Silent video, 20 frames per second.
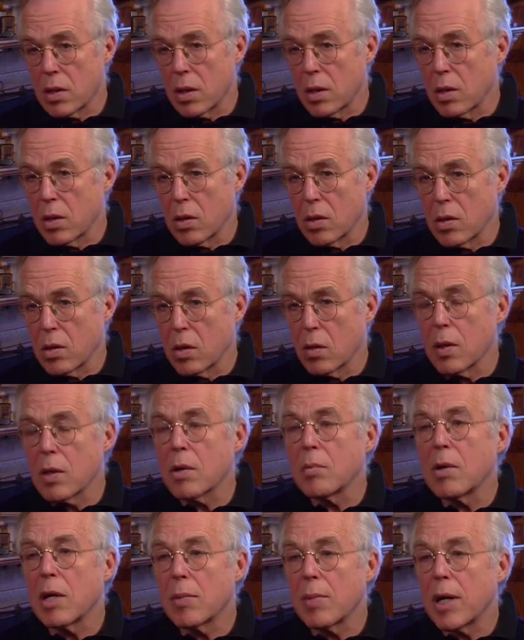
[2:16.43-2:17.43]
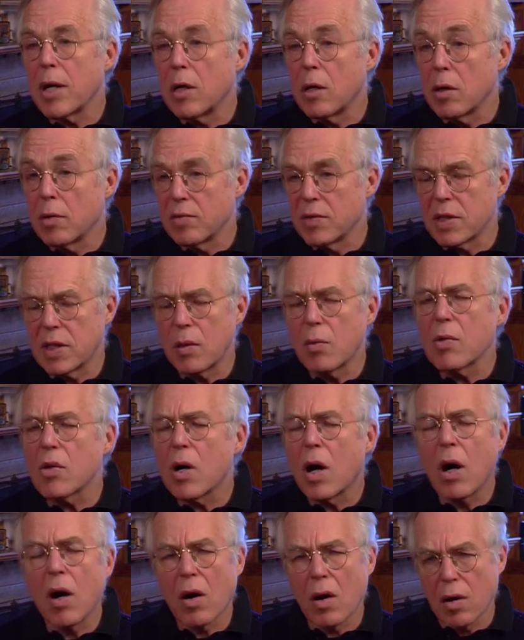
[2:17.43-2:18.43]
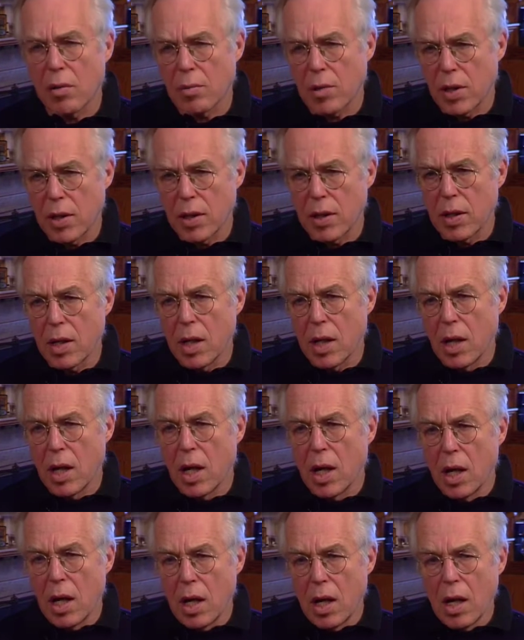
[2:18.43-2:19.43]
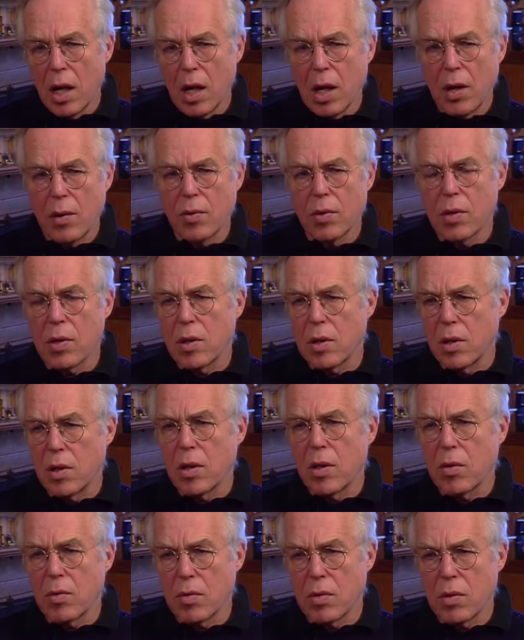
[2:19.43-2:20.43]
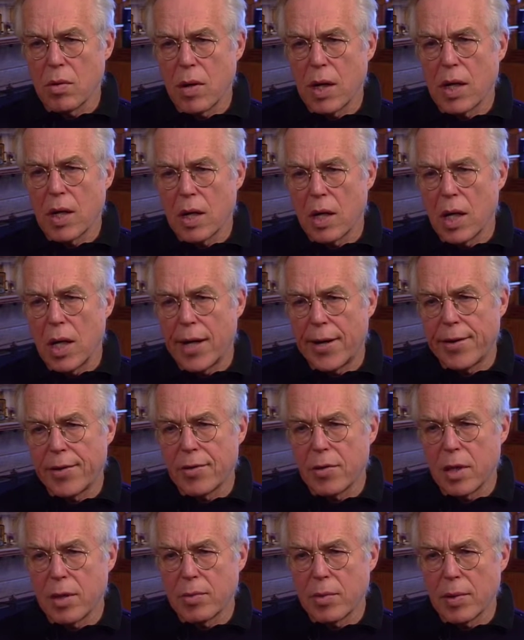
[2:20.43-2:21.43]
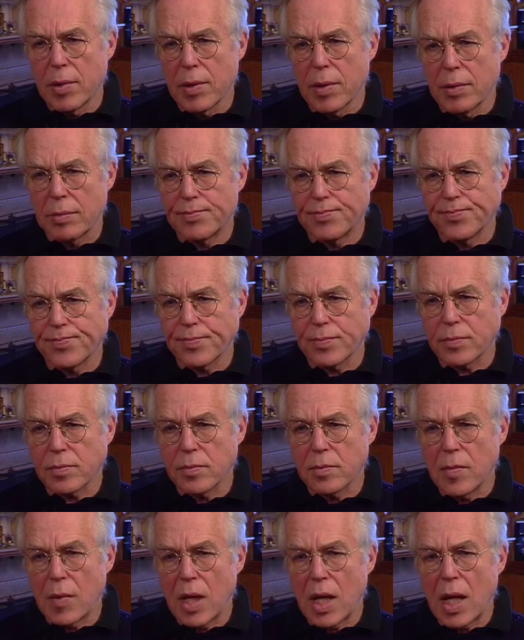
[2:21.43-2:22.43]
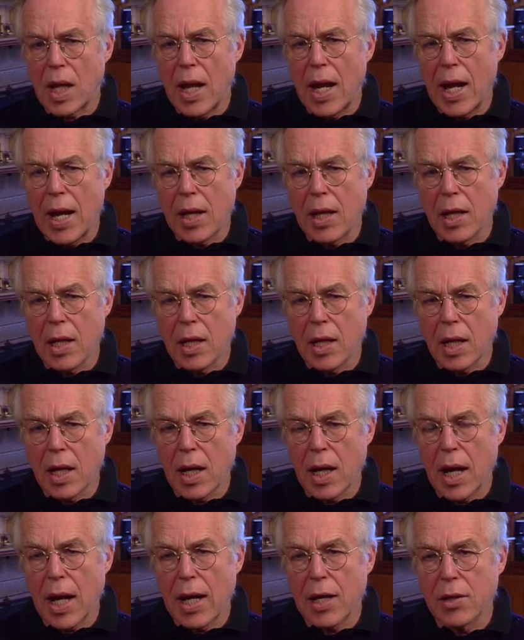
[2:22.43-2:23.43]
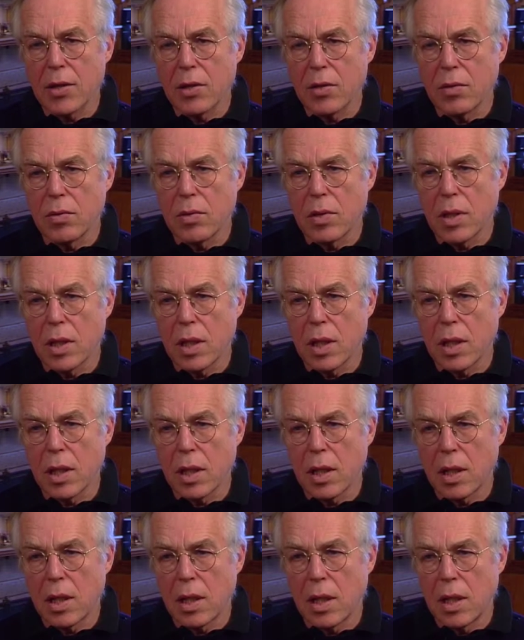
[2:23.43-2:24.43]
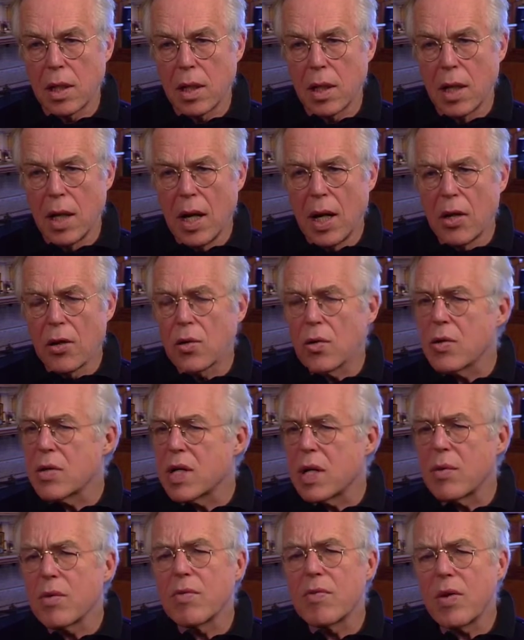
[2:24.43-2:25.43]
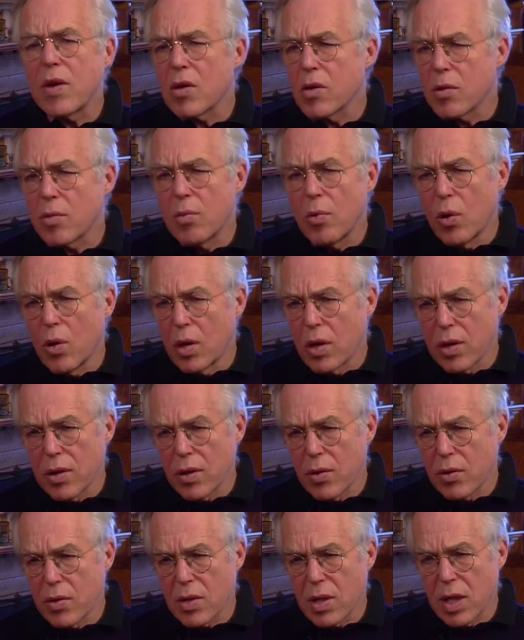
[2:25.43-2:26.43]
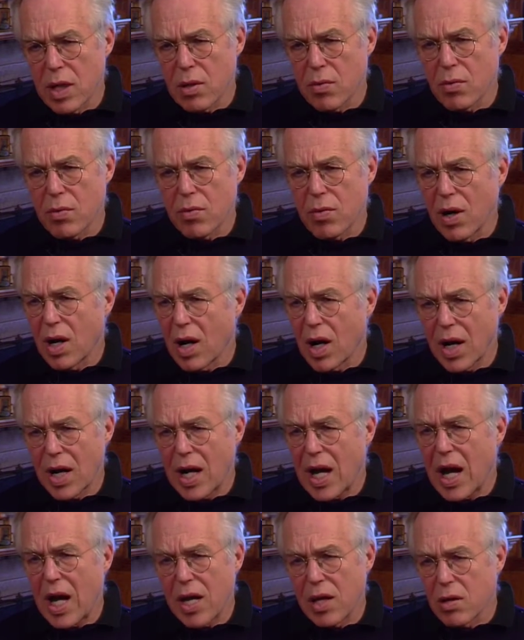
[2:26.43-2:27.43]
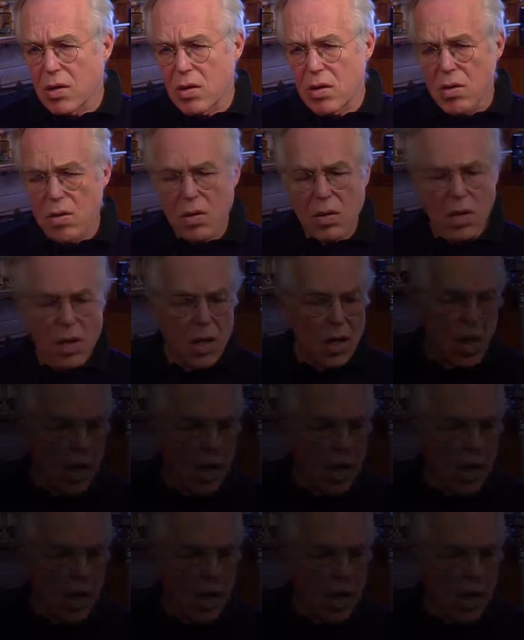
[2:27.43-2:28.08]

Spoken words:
And so he said, be in my office. And it was horrible. And it was, you know, so I got in a lot of trouble and had to. Georgetown was very small in those days. It was really like a high school.